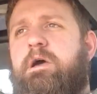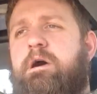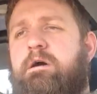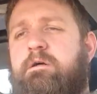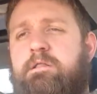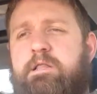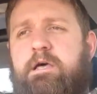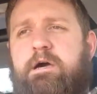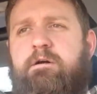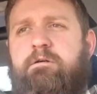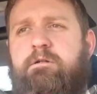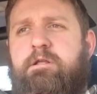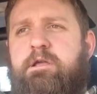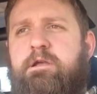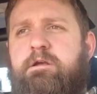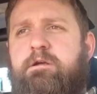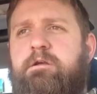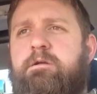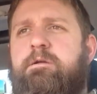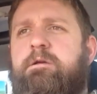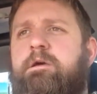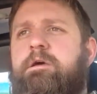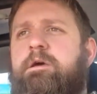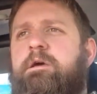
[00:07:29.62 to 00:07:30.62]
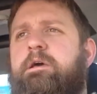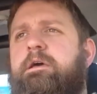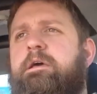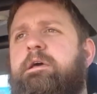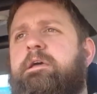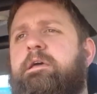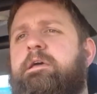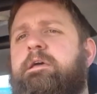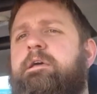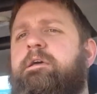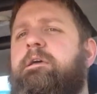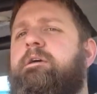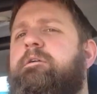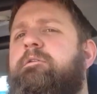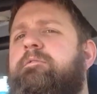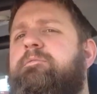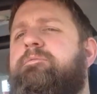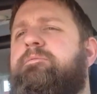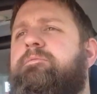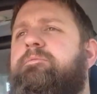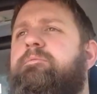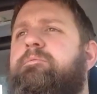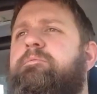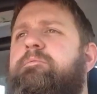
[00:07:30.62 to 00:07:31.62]
out loud here, if
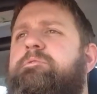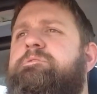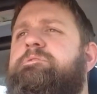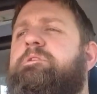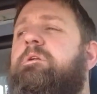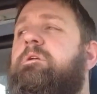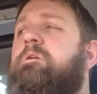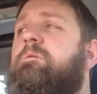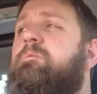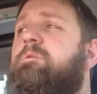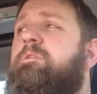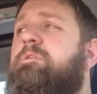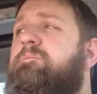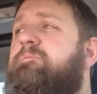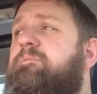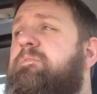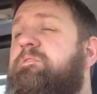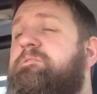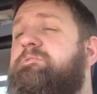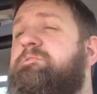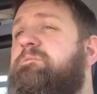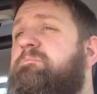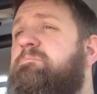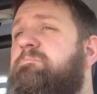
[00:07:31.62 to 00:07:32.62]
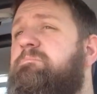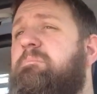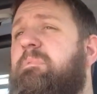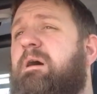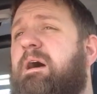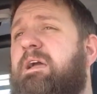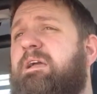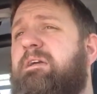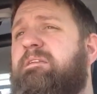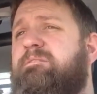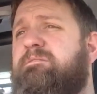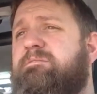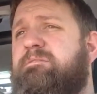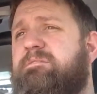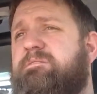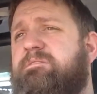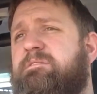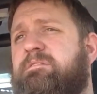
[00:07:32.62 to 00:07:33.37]
starting with a filter might